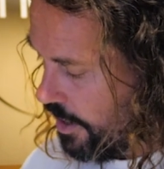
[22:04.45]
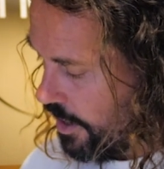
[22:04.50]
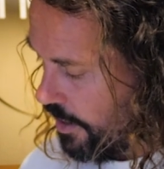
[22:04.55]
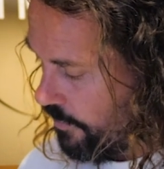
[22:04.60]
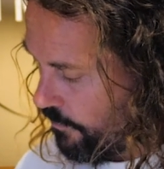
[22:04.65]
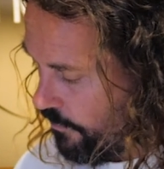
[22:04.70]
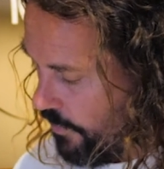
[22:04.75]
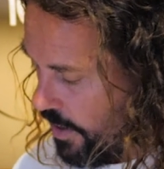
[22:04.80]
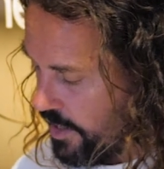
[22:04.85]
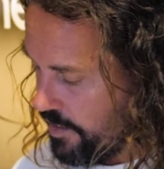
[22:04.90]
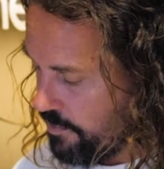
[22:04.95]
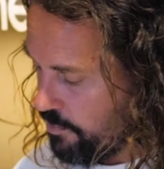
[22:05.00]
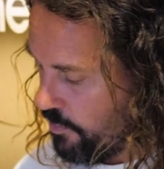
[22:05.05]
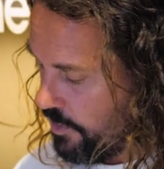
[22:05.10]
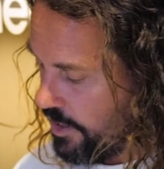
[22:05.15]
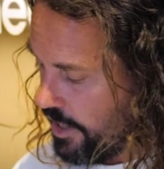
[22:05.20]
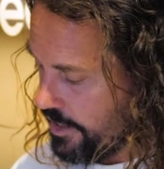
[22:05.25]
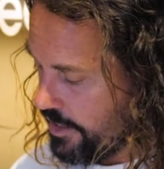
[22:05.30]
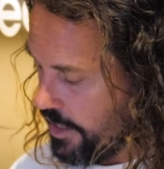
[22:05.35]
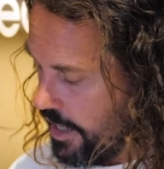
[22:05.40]
and
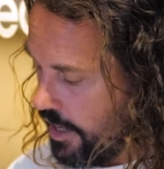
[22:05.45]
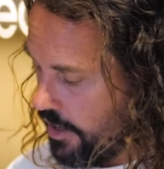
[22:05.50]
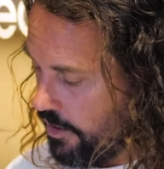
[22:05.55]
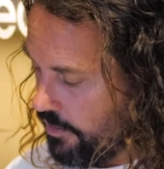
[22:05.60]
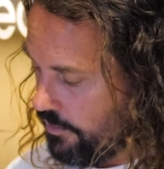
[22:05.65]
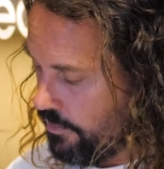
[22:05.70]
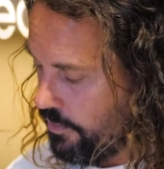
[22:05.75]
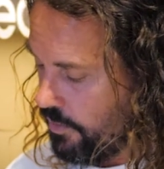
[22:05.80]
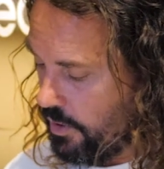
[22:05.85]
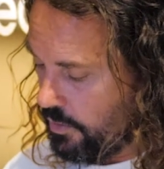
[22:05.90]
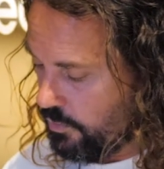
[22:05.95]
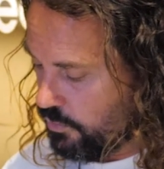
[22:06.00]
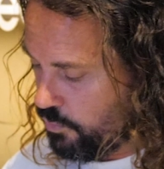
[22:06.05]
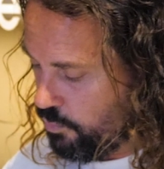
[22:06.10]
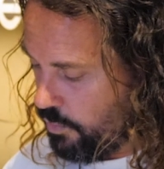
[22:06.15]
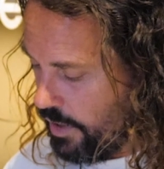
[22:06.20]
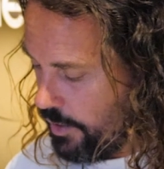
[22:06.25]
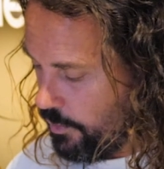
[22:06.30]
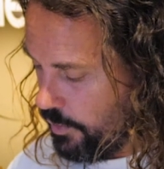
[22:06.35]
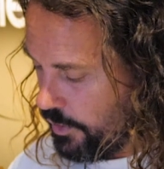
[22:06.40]
Facebook as
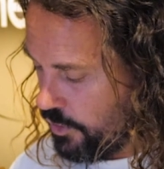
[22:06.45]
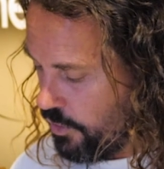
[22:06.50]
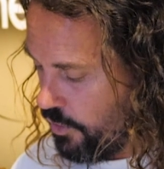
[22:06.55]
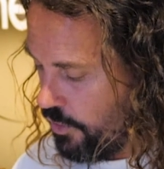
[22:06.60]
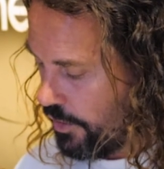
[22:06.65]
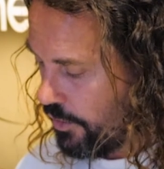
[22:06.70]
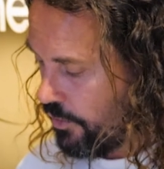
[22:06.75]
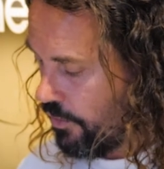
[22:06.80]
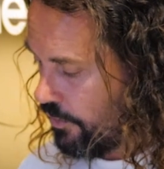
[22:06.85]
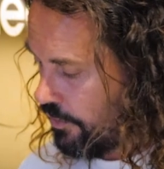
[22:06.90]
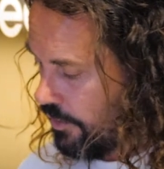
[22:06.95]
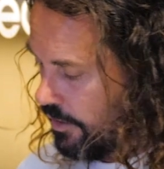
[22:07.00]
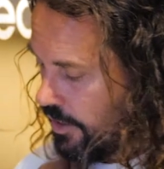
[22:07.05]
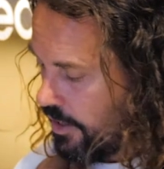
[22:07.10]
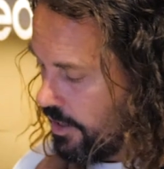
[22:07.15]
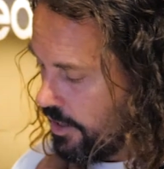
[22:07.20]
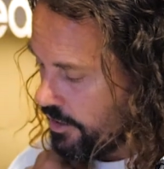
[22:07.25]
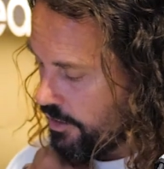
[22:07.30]
where we're turning on.